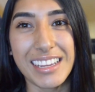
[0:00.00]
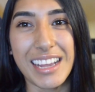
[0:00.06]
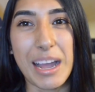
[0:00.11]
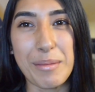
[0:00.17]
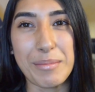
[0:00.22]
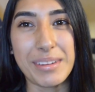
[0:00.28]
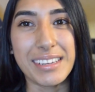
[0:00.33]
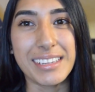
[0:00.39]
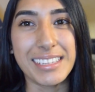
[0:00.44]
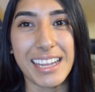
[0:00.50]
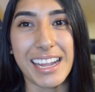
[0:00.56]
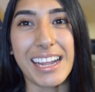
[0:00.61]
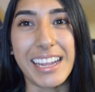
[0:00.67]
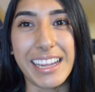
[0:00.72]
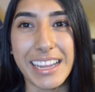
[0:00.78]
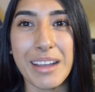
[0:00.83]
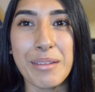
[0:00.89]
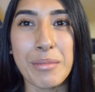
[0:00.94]
I mean, yeah,
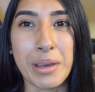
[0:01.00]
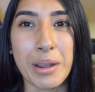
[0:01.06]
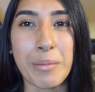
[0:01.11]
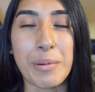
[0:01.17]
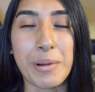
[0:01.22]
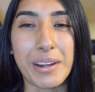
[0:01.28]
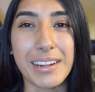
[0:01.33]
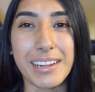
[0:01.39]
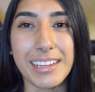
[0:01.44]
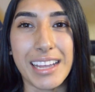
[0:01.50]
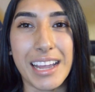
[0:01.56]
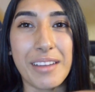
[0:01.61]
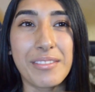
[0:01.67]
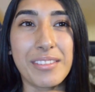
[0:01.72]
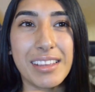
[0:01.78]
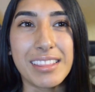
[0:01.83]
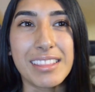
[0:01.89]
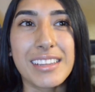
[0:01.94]
I am at a party. I
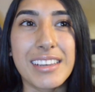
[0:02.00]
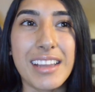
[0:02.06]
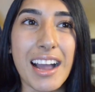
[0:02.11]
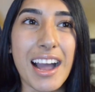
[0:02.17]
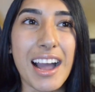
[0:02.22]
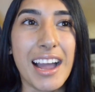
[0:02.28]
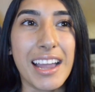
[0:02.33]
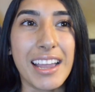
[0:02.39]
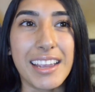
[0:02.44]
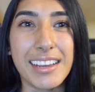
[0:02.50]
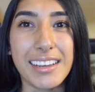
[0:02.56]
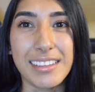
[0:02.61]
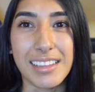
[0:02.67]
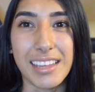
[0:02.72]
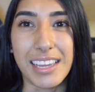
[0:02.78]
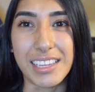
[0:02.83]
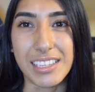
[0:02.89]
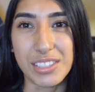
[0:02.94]
have nothing to hide.
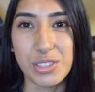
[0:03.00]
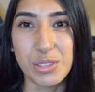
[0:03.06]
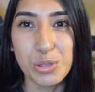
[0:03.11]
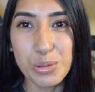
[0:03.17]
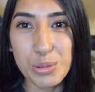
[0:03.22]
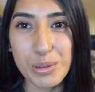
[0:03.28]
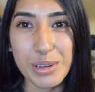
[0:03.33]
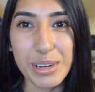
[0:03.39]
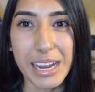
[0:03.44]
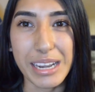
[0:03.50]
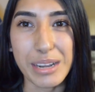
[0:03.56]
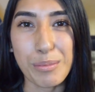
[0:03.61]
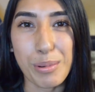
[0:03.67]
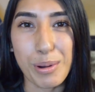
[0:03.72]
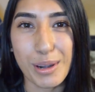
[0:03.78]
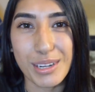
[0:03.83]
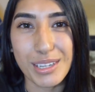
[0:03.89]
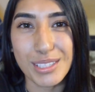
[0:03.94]
Like, you were at a
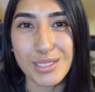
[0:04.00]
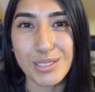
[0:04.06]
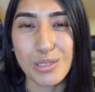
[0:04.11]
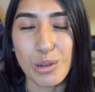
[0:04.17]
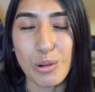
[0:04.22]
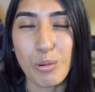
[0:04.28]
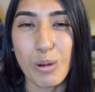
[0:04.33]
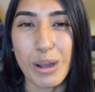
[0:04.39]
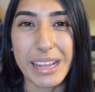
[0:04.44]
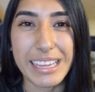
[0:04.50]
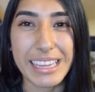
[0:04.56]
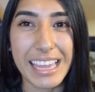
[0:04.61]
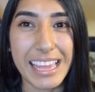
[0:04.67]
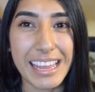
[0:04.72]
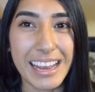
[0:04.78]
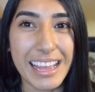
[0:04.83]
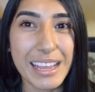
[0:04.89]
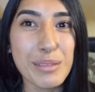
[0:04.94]
party, so why
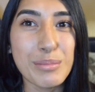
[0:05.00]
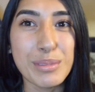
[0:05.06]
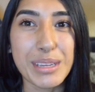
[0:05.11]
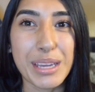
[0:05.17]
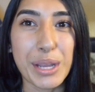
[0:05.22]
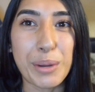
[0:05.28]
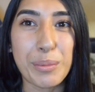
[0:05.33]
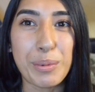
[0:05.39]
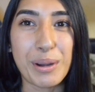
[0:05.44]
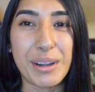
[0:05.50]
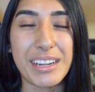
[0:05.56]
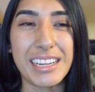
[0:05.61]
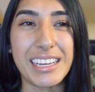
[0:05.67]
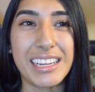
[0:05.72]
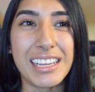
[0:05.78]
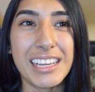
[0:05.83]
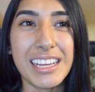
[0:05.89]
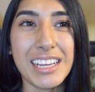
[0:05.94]
can't I be at a
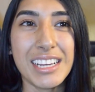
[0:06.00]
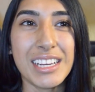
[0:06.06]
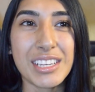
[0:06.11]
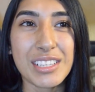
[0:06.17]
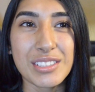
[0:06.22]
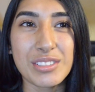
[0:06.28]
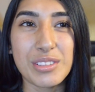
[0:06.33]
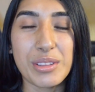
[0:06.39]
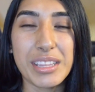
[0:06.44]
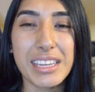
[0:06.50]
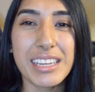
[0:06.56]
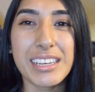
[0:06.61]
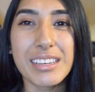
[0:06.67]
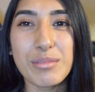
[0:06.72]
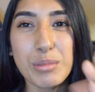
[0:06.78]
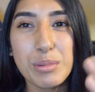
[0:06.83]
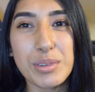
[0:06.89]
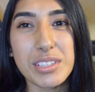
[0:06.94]
party? So
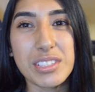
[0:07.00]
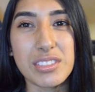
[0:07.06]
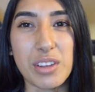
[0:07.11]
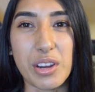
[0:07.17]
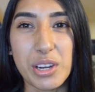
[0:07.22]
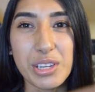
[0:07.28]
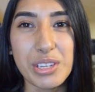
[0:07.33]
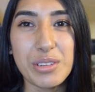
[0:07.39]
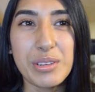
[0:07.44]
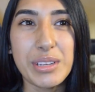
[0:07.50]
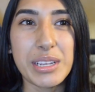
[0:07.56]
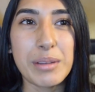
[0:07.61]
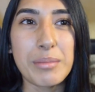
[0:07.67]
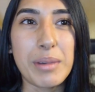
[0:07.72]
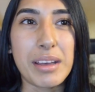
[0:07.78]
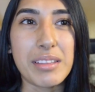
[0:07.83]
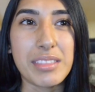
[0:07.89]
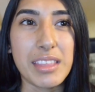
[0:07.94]
then we were just arguing
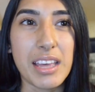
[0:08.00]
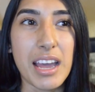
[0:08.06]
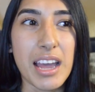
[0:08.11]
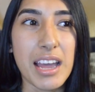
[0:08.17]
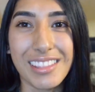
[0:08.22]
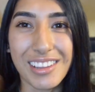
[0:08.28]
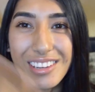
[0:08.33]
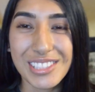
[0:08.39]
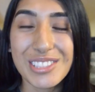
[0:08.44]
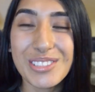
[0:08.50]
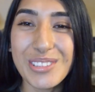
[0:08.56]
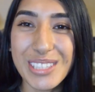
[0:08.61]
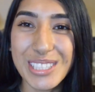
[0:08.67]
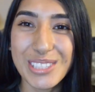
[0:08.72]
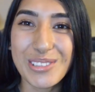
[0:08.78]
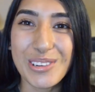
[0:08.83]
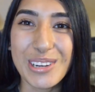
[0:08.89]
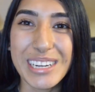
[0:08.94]
about that. Long
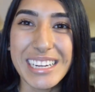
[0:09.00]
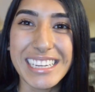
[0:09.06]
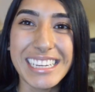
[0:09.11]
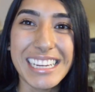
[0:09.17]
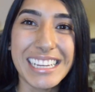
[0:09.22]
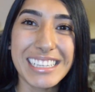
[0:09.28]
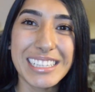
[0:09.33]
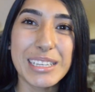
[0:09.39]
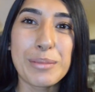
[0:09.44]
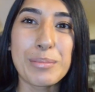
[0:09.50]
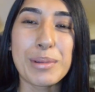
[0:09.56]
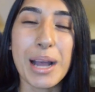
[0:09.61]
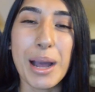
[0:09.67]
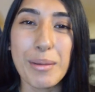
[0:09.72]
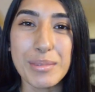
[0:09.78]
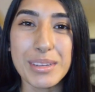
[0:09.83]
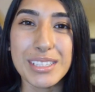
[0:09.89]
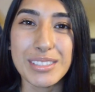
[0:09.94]
story short, he ended up
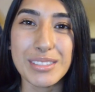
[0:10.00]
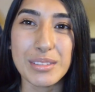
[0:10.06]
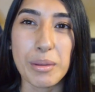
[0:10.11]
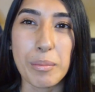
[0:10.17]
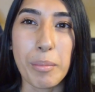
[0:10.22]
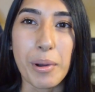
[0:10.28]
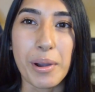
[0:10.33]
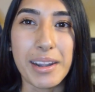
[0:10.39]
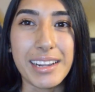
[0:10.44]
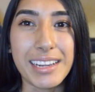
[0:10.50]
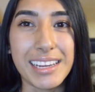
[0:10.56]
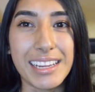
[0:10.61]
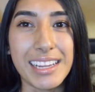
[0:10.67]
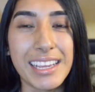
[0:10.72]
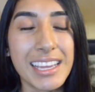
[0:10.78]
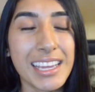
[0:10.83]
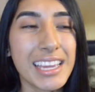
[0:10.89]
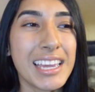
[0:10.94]
coming to the
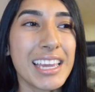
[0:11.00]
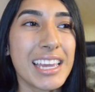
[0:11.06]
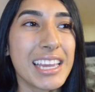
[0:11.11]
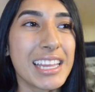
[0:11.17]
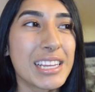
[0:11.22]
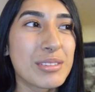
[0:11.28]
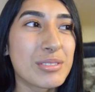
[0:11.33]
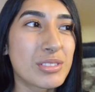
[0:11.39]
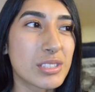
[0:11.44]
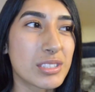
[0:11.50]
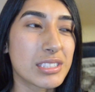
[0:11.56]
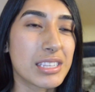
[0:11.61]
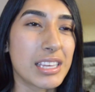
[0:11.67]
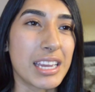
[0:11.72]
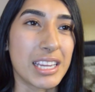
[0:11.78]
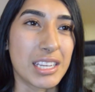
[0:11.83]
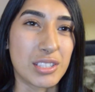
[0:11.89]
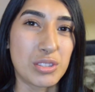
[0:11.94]
party, and he was just
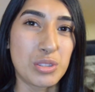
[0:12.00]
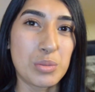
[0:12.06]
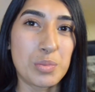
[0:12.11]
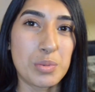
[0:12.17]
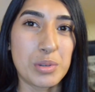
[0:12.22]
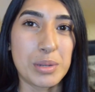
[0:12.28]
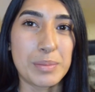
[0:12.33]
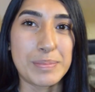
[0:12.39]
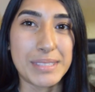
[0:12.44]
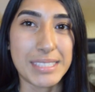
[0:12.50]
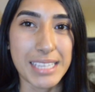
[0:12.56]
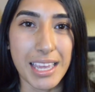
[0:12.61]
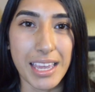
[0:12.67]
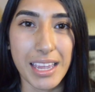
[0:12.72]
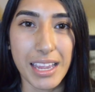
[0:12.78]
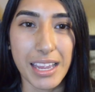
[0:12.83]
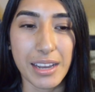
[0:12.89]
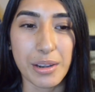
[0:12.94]
like super
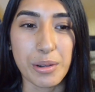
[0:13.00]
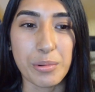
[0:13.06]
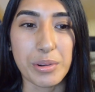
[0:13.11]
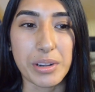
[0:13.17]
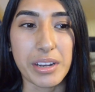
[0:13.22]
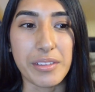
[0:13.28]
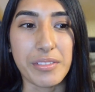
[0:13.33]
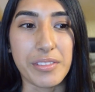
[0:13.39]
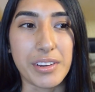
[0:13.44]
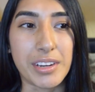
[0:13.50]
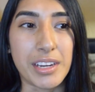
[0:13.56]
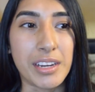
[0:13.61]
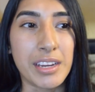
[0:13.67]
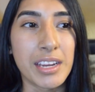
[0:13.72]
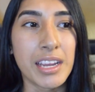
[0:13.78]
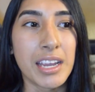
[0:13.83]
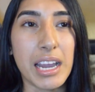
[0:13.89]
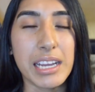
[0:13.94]
upset or whatever.
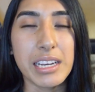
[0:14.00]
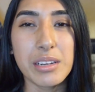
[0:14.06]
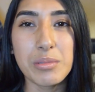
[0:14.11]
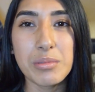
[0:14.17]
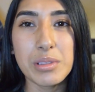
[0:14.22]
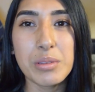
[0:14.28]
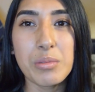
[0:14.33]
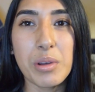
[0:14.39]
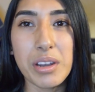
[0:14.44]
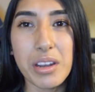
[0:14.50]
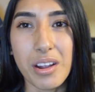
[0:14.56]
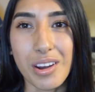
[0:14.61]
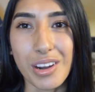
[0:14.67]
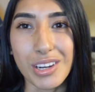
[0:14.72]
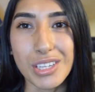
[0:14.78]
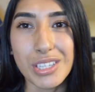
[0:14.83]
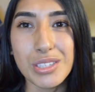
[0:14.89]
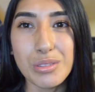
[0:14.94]
I didn't really want to
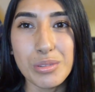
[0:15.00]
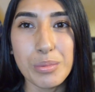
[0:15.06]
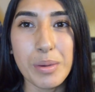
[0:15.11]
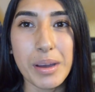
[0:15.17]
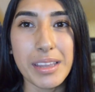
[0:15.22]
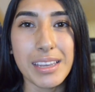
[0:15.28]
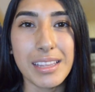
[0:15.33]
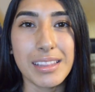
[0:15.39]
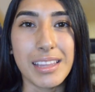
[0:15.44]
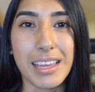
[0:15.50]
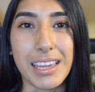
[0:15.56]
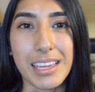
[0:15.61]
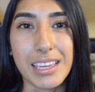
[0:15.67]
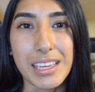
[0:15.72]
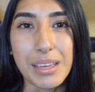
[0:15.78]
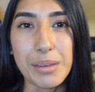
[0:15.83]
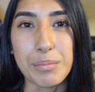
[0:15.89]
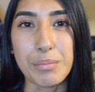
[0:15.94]
argue about it
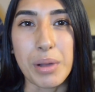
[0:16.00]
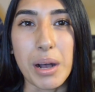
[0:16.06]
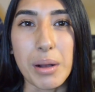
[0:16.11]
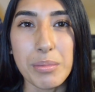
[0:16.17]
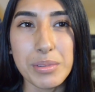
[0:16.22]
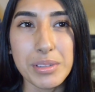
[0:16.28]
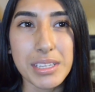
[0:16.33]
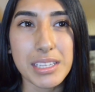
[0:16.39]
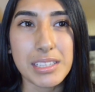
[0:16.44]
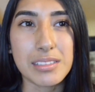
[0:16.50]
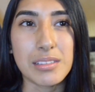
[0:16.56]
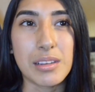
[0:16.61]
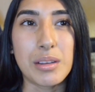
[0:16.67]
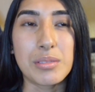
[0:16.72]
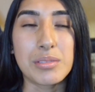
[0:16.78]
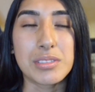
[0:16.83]
like in public, so I